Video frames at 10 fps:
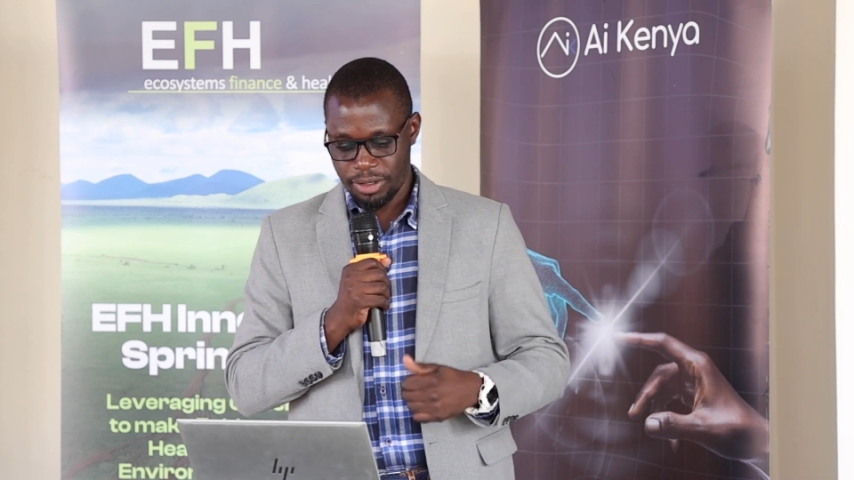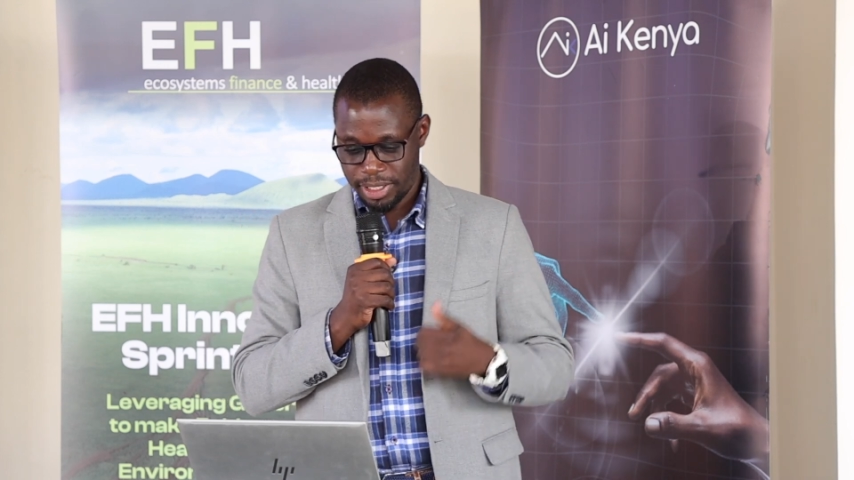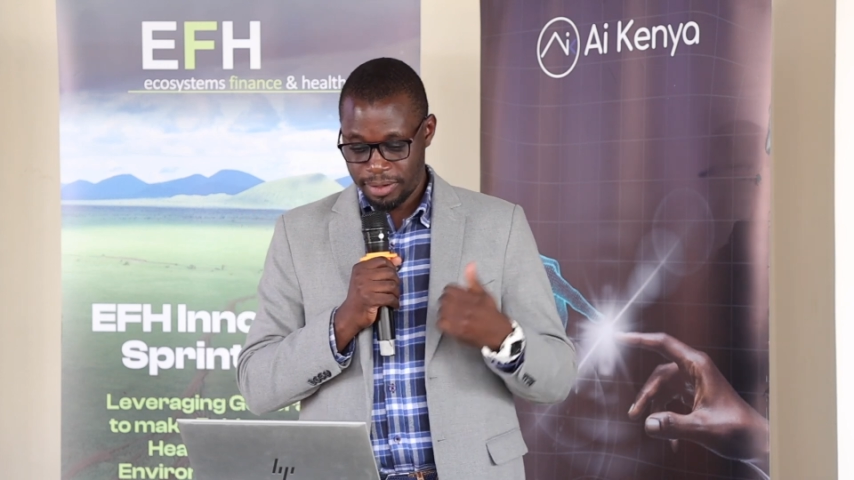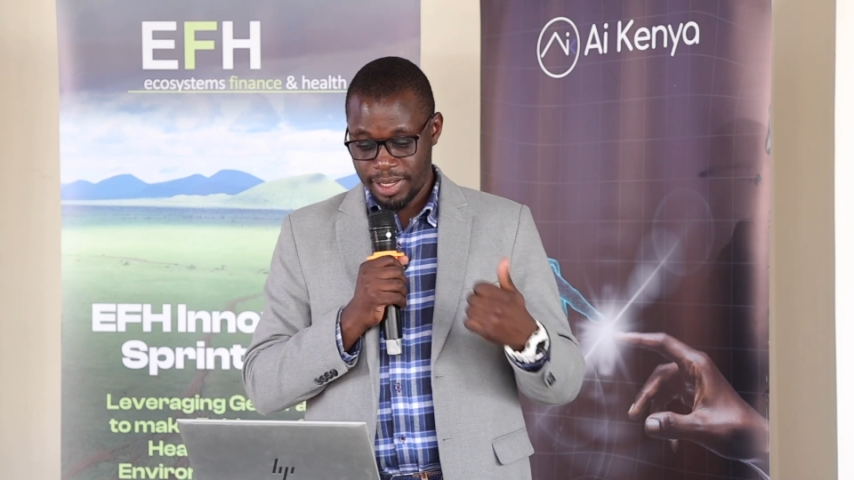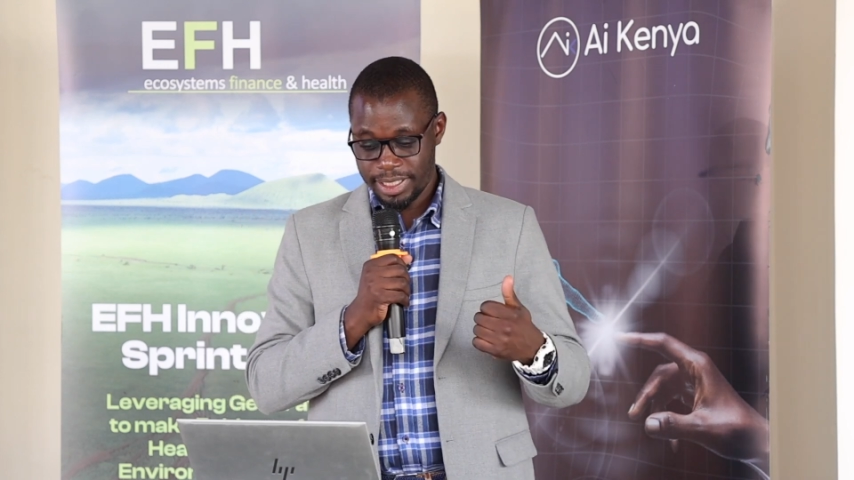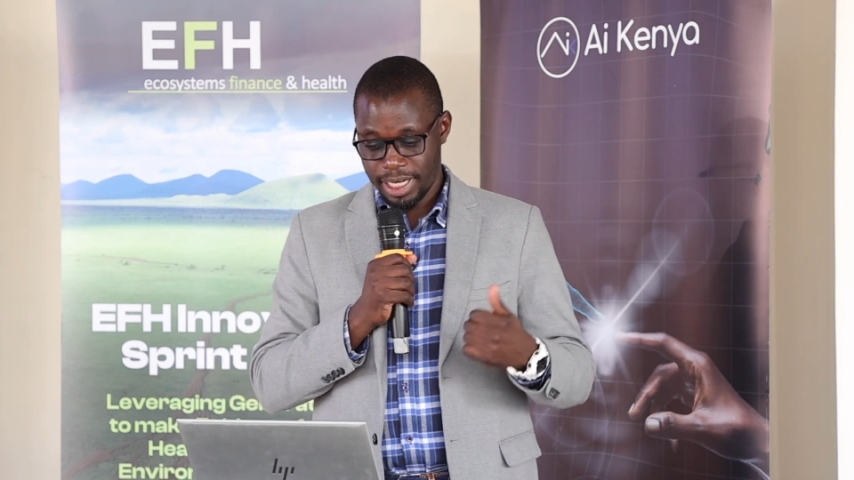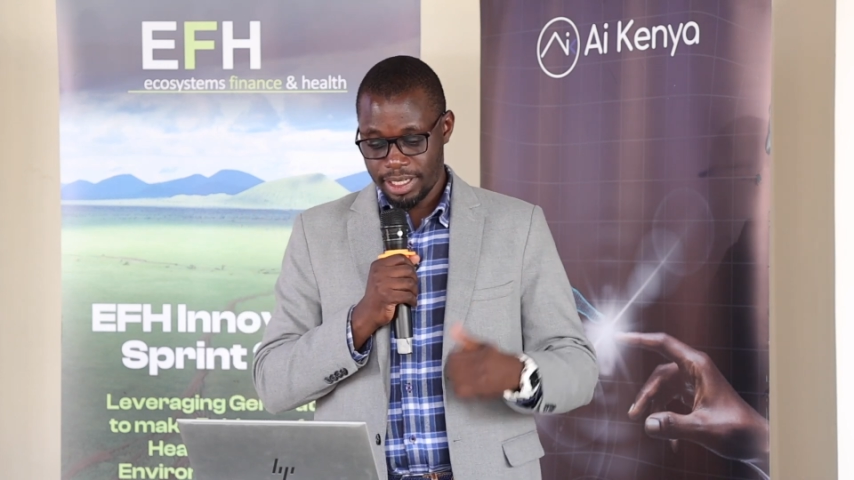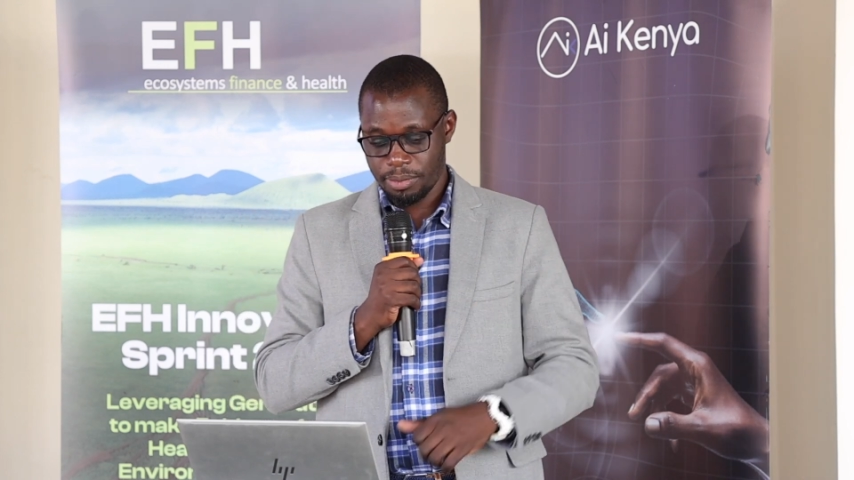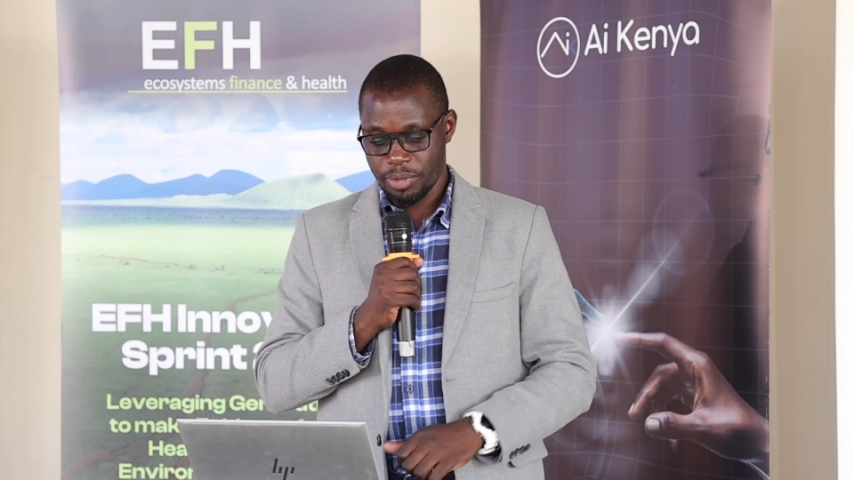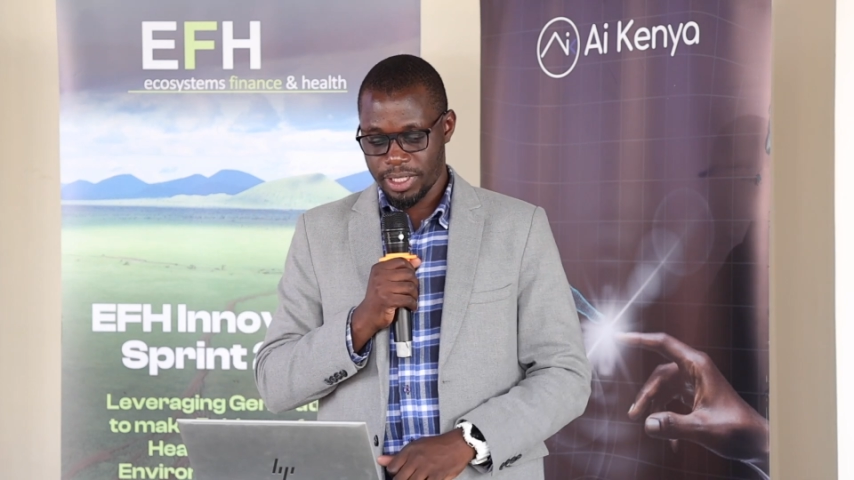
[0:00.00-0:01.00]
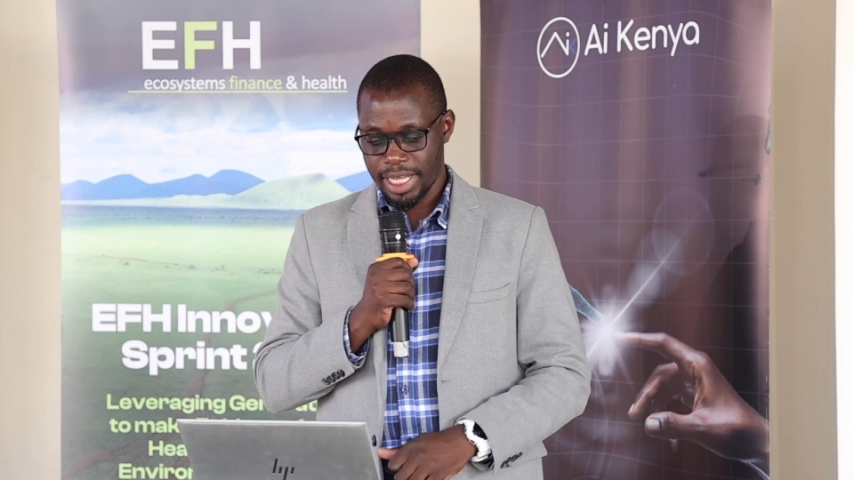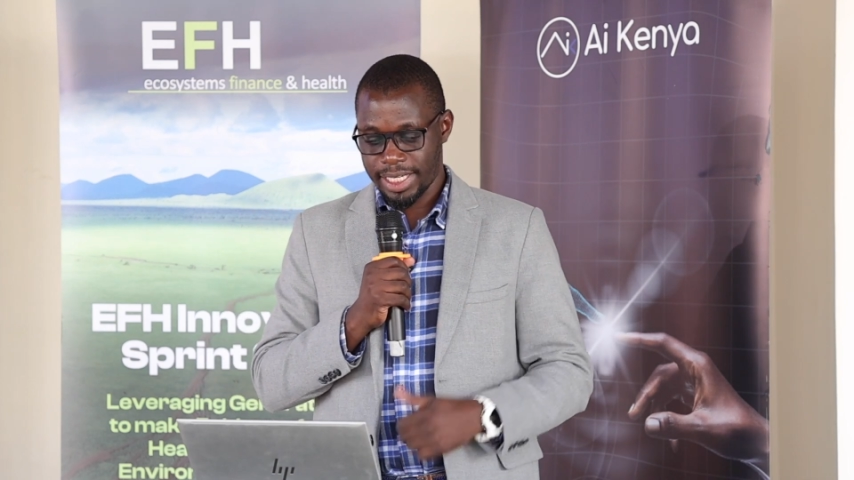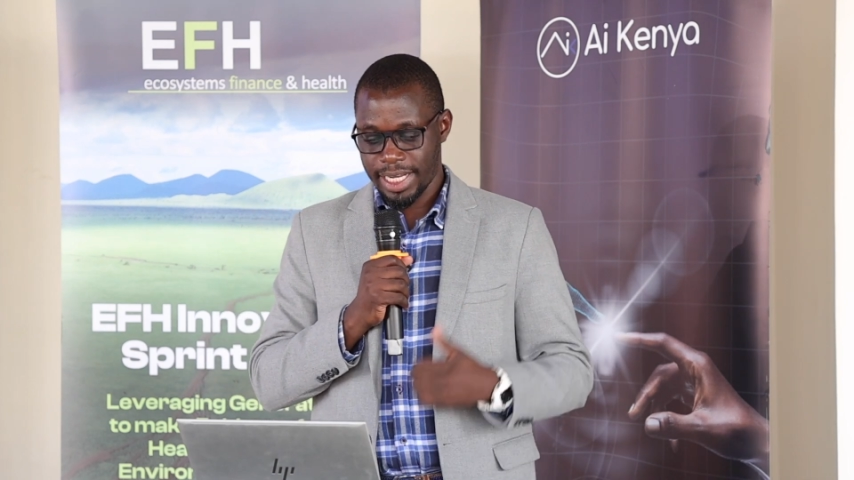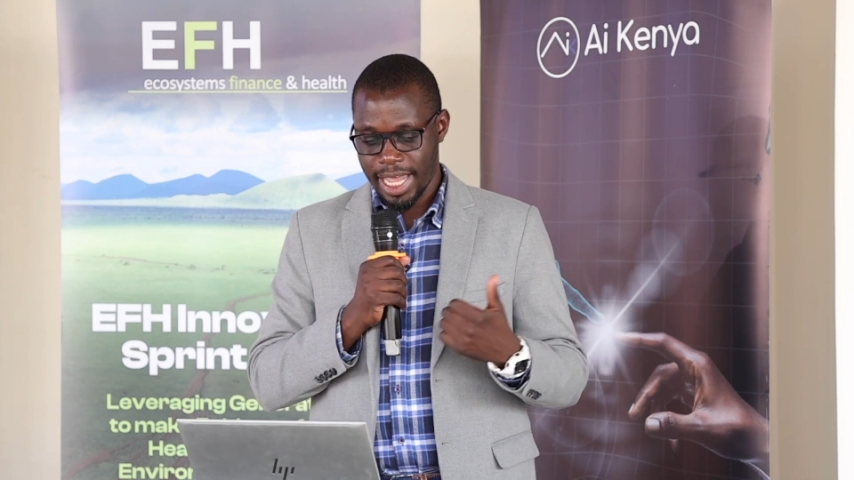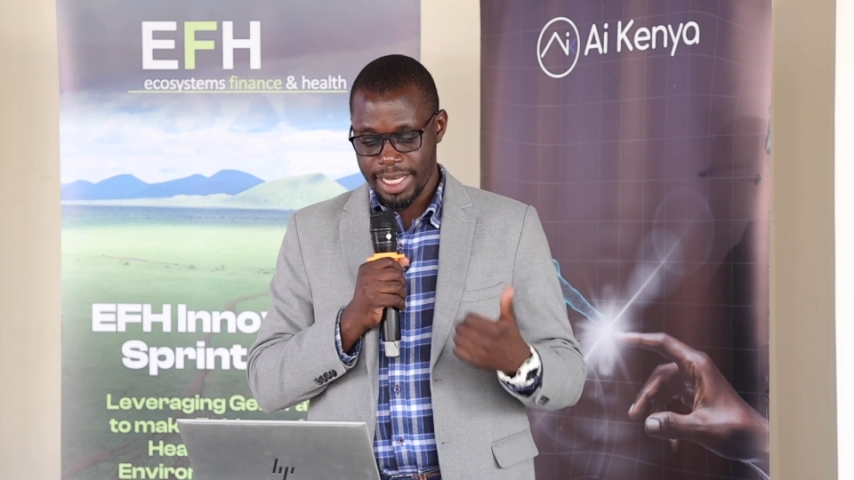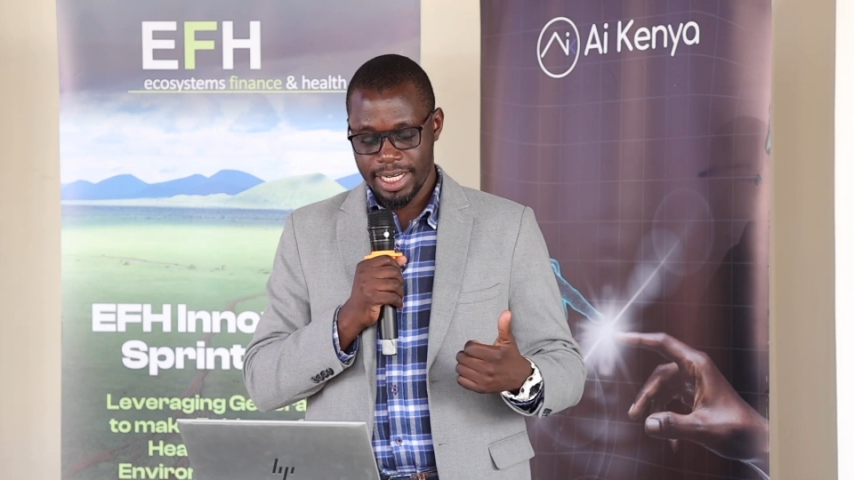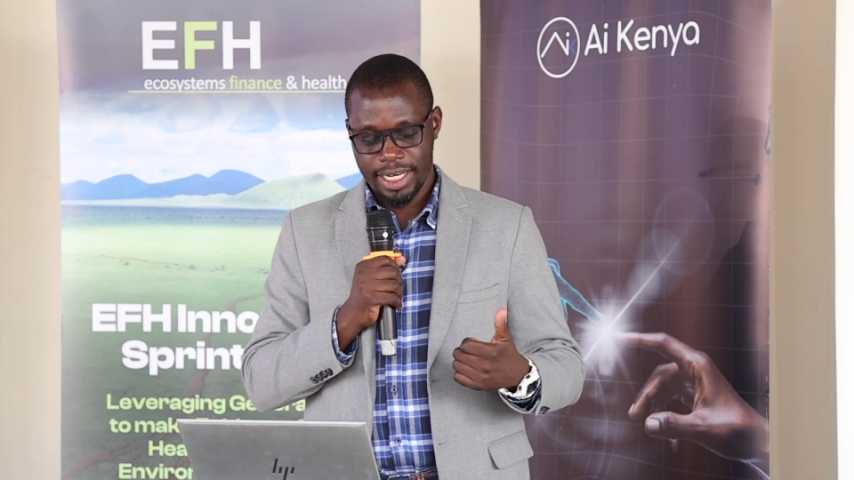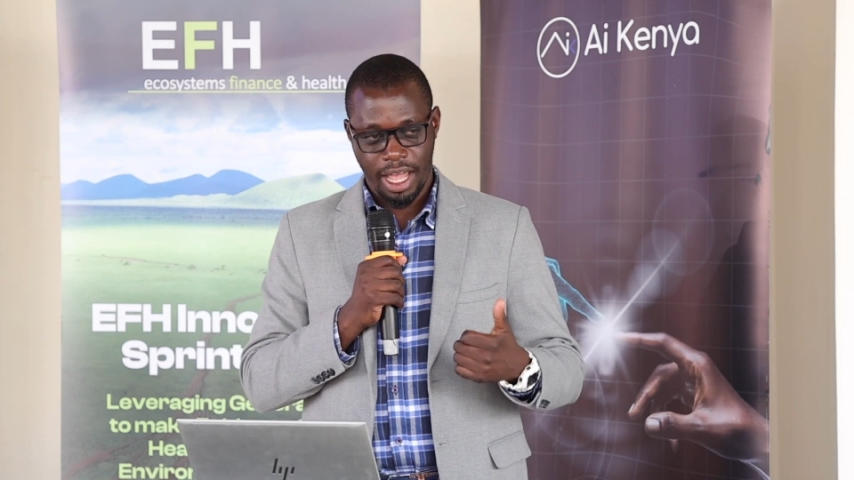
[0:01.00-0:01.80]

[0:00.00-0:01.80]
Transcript: or the first attribute that guide